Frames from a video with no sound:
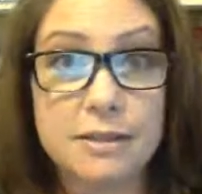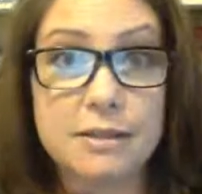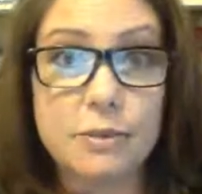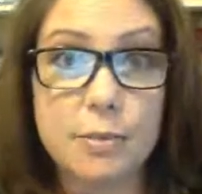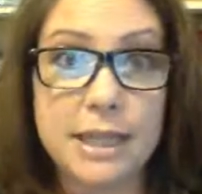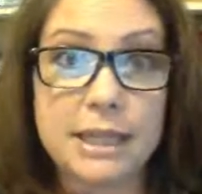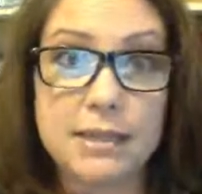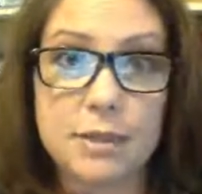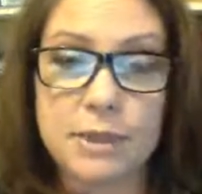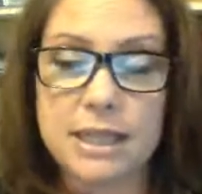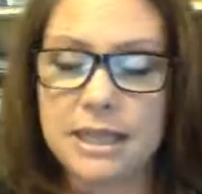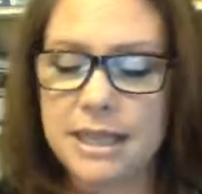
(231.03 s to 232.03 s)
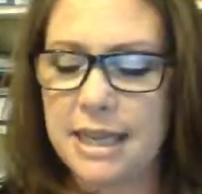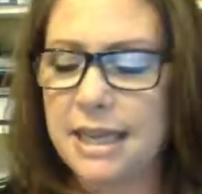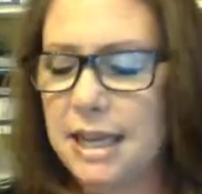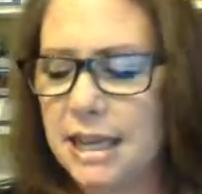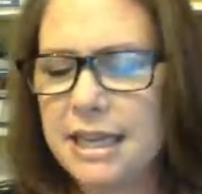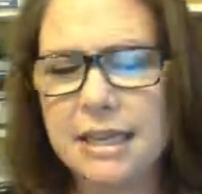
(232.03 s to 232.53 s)
remains to be seen.
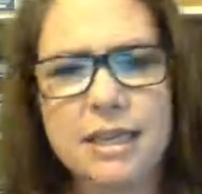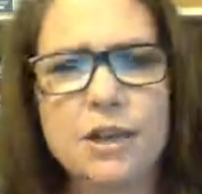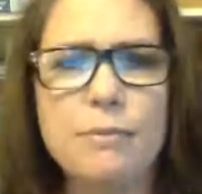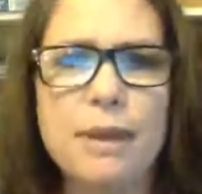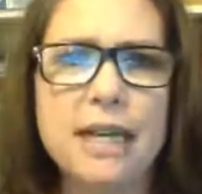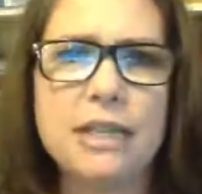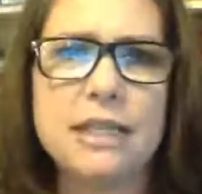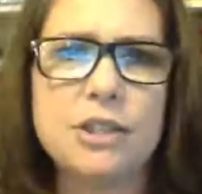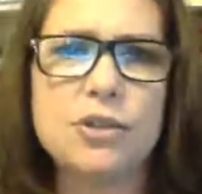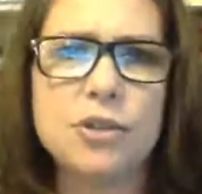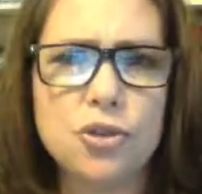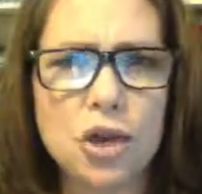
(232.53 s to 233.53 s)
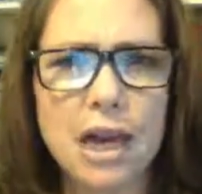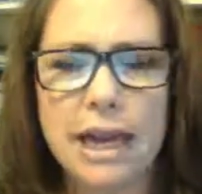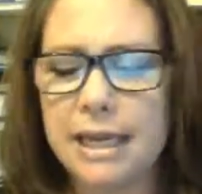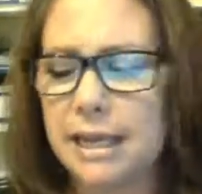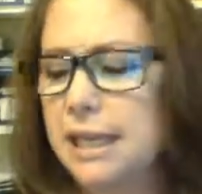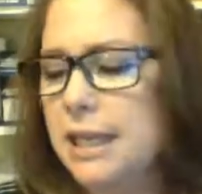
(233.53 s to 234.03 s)
I think, many teachers
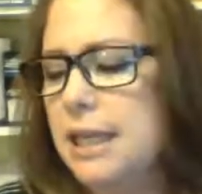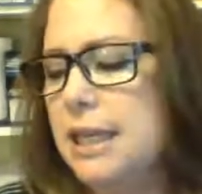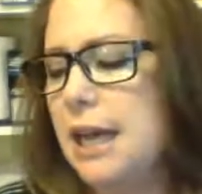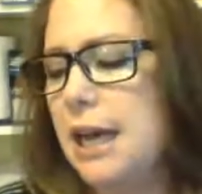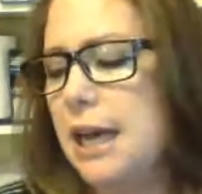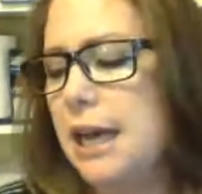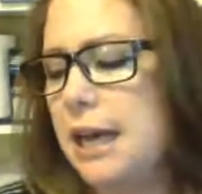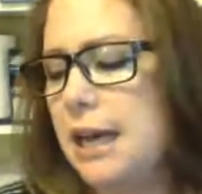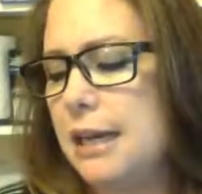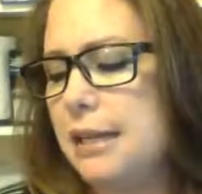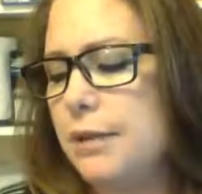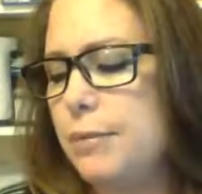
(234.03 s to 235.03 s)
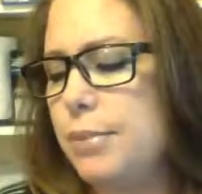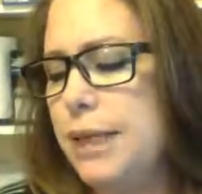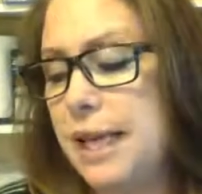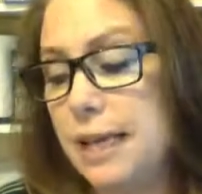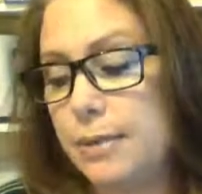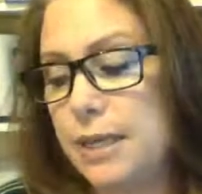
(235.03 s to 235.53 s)
try. But
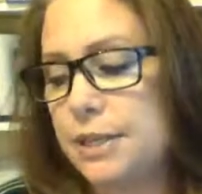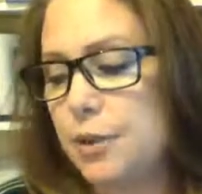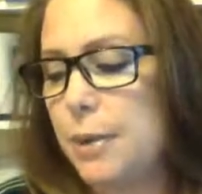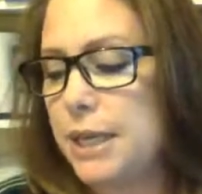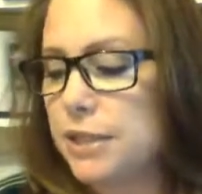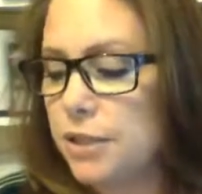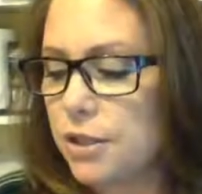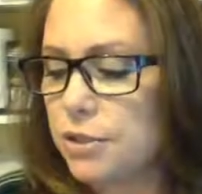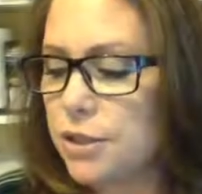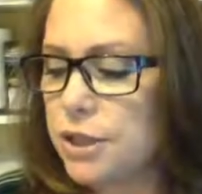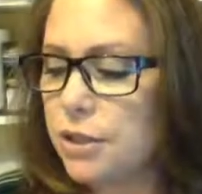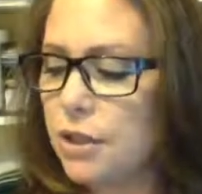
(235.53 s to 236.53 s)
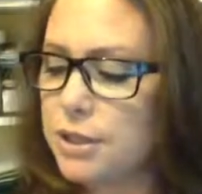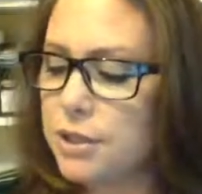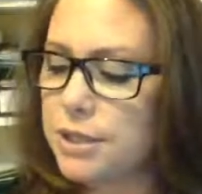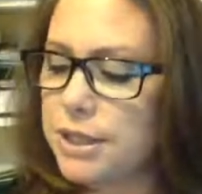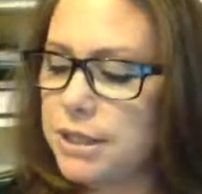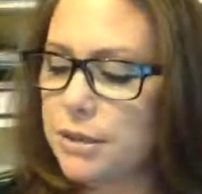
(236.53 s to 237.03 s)
anyway, so Pestalozzi, you also
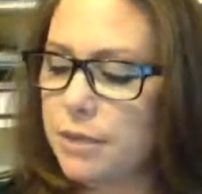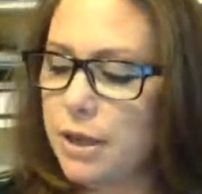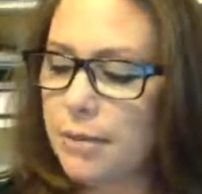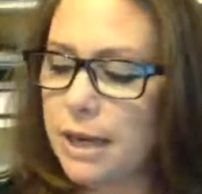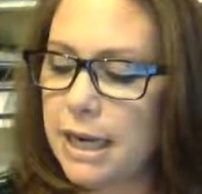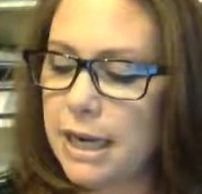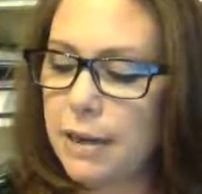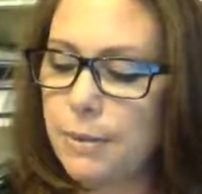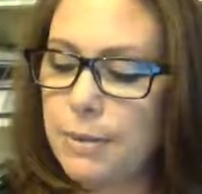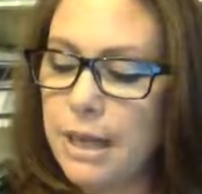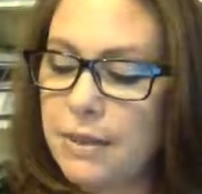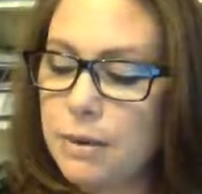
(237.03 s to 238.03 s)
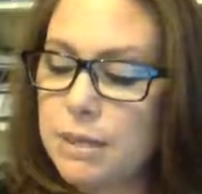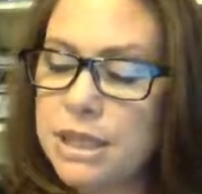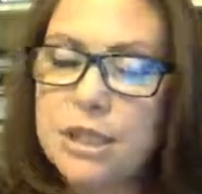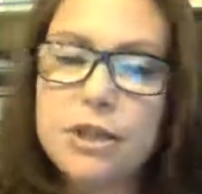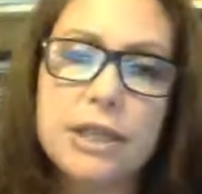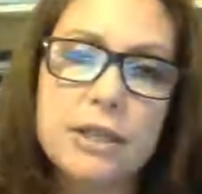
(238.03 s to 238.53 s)
see something about him, and then
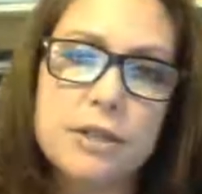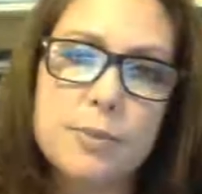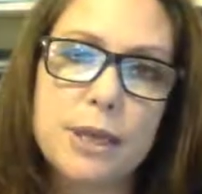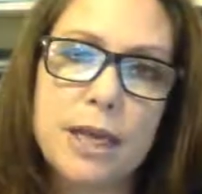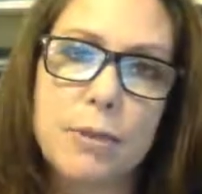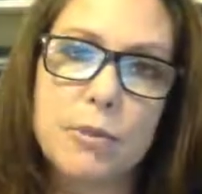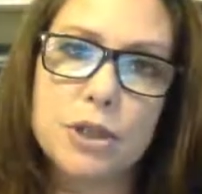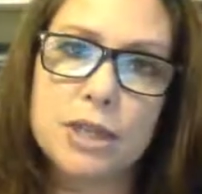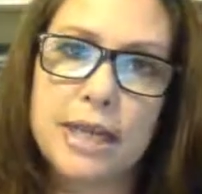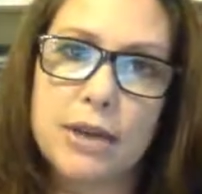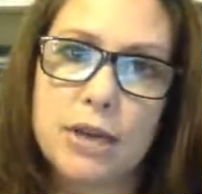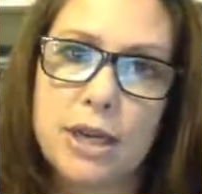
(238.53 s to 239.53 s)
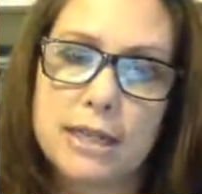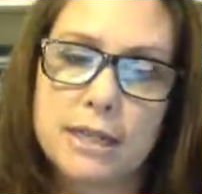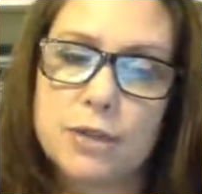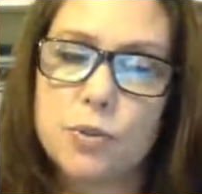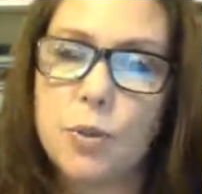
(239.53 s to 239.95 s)
materials become more standardized as